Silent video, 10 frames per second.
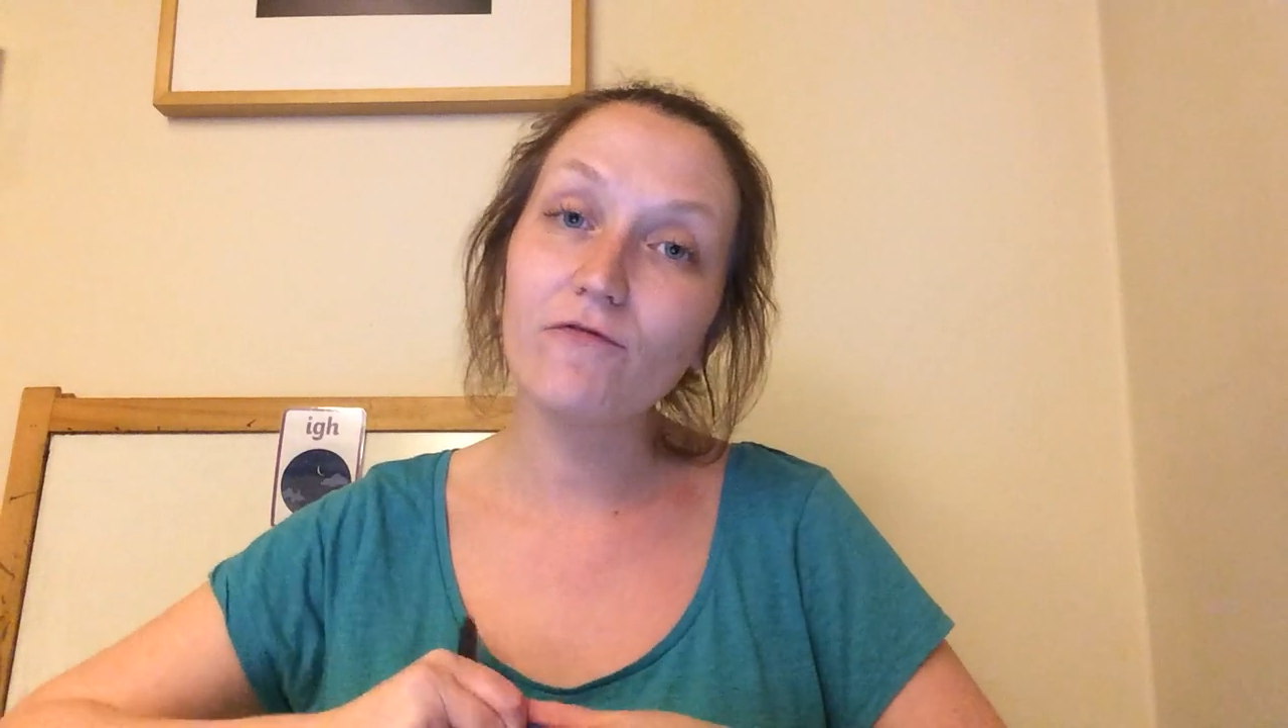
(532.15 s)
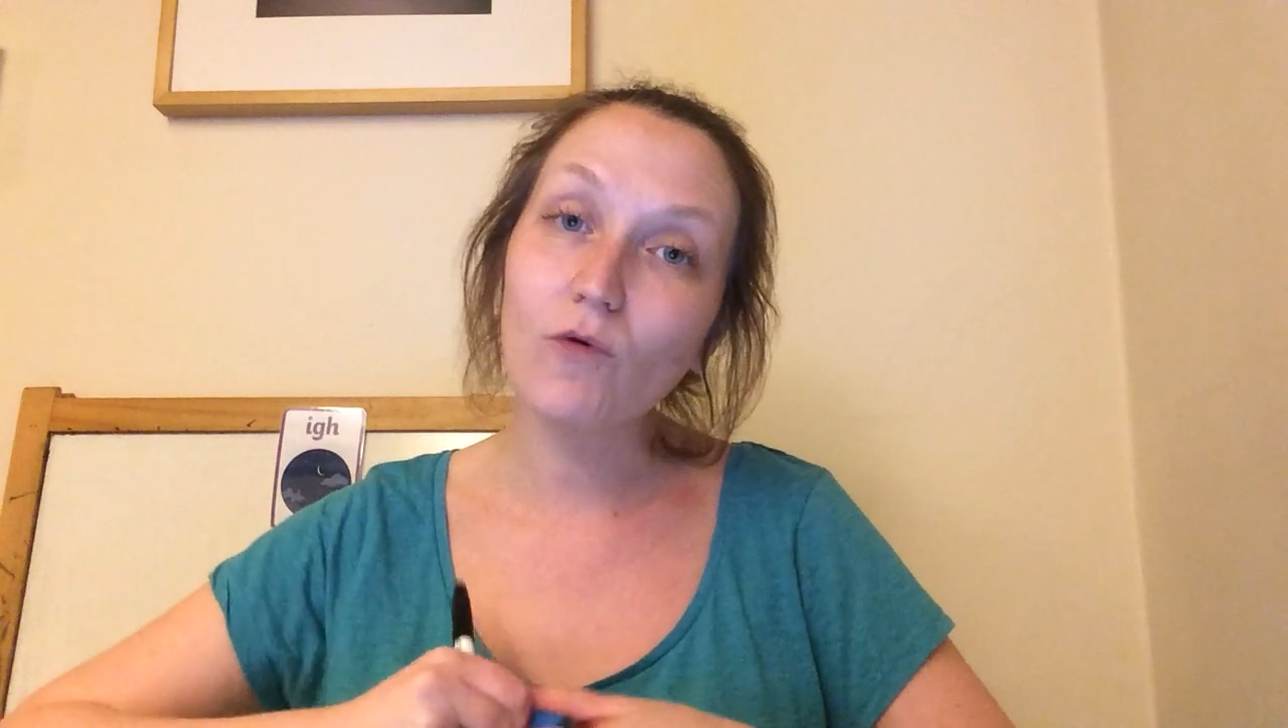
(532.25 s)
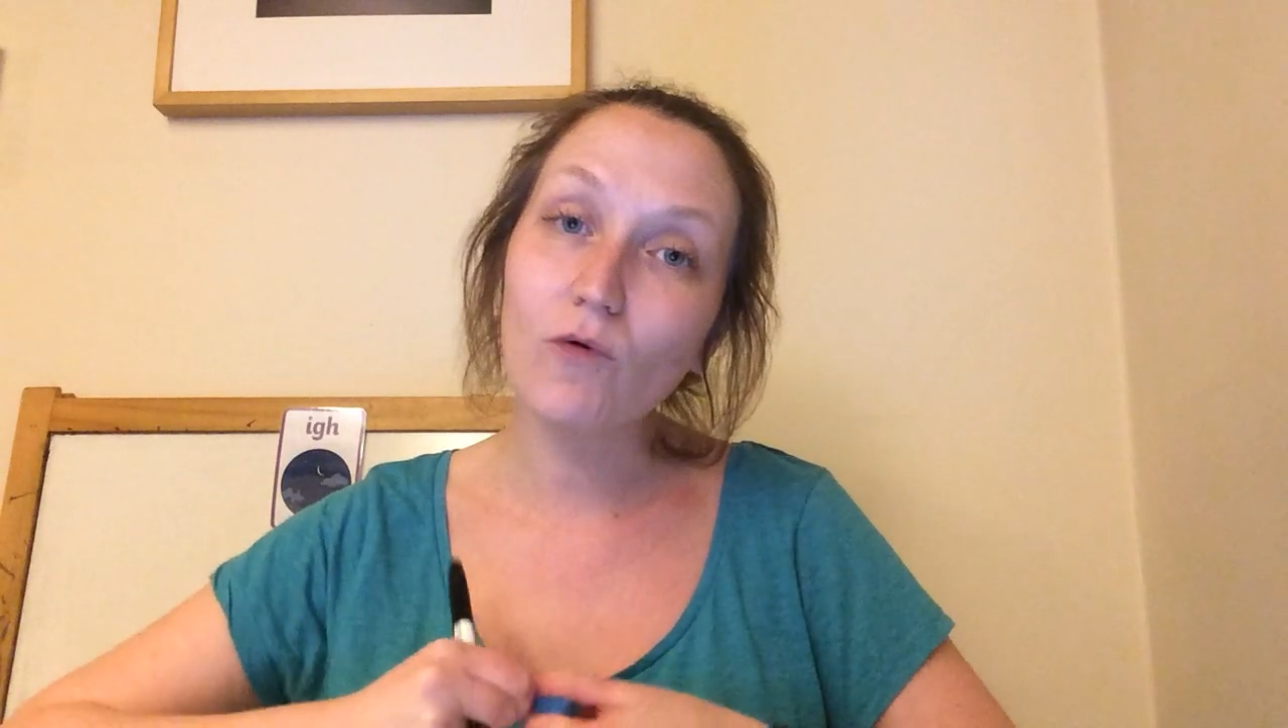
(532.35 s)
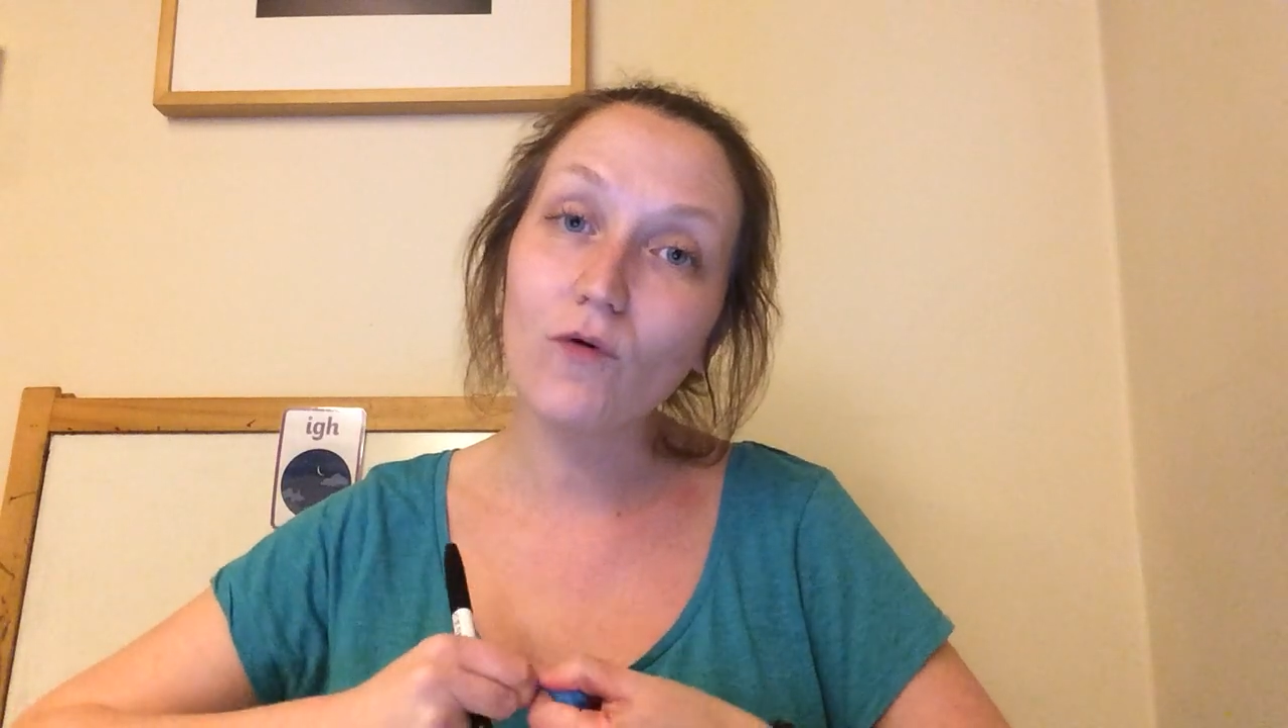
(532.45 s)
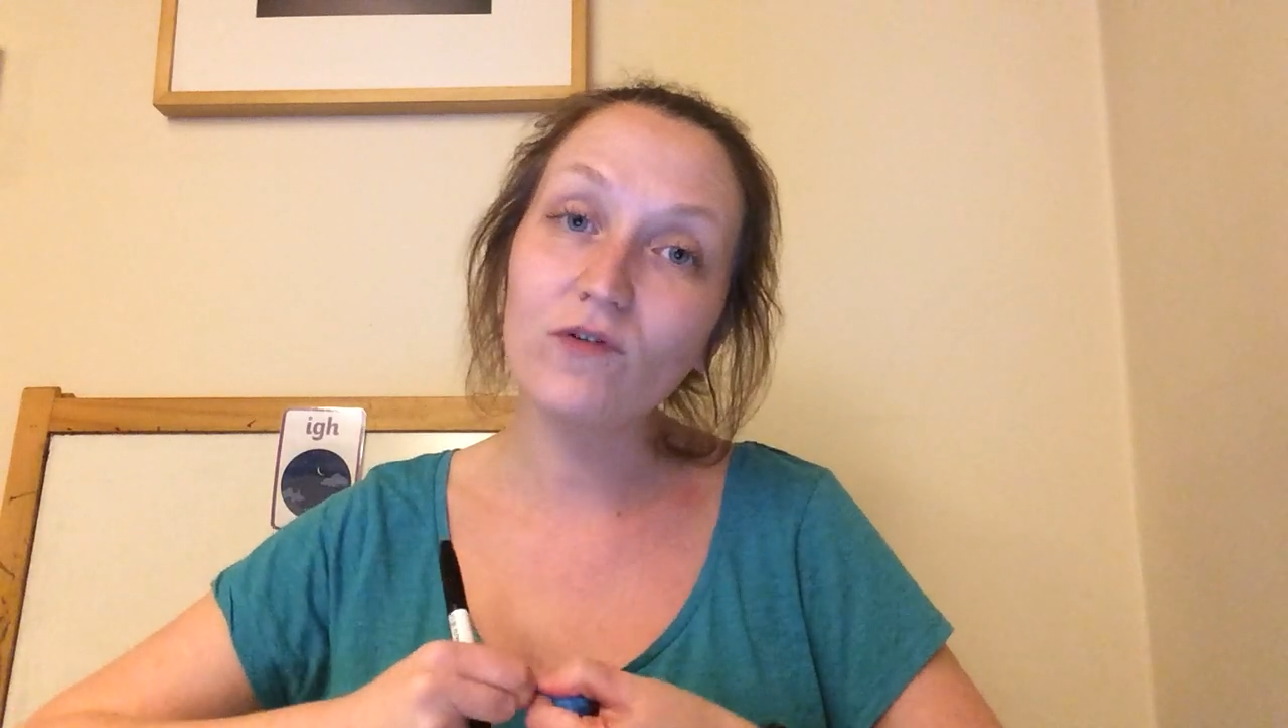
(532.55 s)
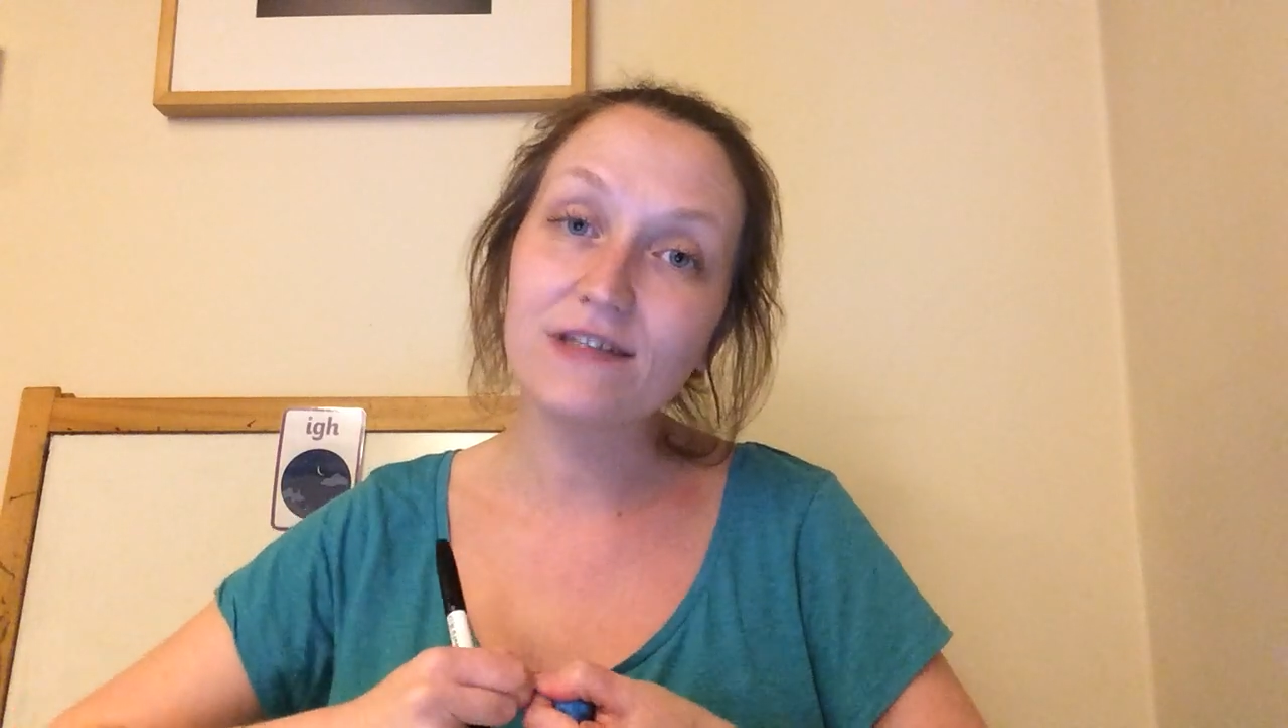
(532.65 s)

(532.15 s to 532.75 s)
4